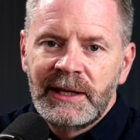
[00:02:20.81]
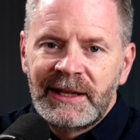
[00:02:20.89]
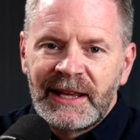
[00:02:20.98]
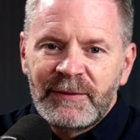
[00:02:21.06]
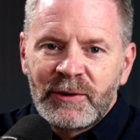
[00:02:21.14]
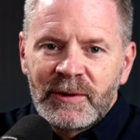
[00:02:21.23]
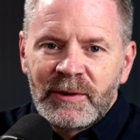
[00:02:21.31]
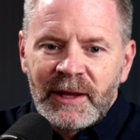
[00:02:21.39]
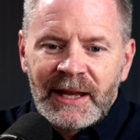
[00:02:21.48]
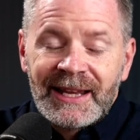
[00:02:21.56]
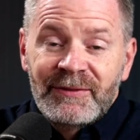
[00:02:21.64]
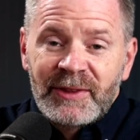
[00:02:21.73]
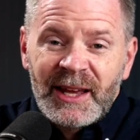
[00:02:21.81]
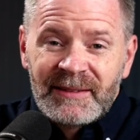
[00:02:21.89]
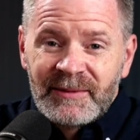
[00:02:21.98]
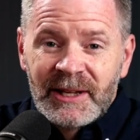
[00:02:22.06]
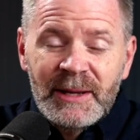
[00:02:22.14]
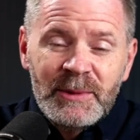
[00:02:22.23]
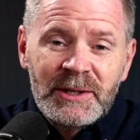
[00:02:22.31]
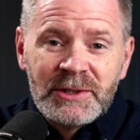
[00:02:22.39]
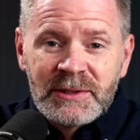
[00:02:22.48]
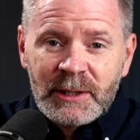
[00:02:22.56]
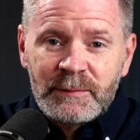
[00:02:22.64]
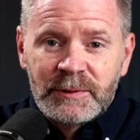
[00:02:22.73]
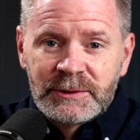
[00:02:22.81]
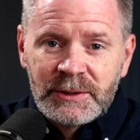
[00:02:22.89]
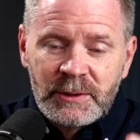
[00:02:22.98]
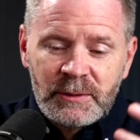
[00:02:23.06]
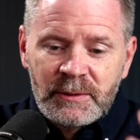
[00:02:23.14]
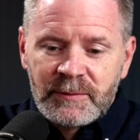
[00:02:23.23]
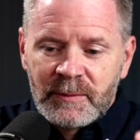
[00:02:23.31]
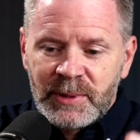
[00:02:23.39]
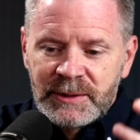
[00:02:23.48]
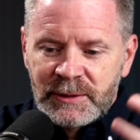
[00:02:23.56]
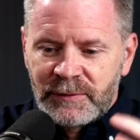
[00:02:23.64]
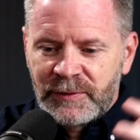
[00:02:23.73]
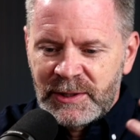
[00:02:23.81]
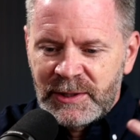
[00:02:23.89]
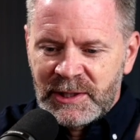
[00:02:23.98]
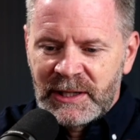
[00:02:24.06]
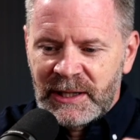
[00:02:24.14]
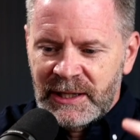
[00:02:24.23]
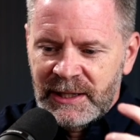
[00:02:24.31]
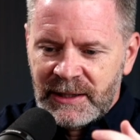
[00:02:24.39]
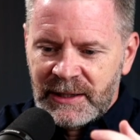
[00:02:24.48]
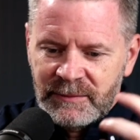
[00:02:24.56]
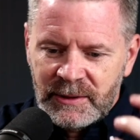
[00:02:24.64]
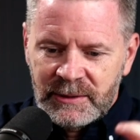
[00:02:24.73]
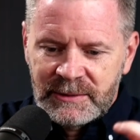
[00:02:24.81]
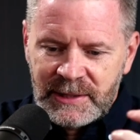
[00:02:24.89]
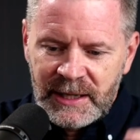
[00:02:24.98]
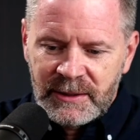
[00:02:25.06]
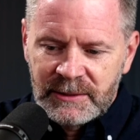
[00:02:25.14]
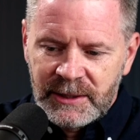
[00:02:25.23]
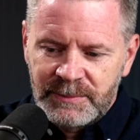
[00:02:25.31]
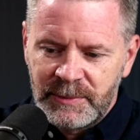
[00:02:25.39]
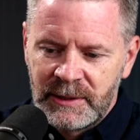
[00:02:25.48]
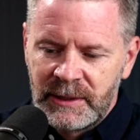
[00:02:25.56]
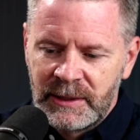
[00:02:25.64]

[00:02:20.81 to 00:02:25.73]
give her that if that image is helpful to you of a bunch of fishing line kind of all tangled up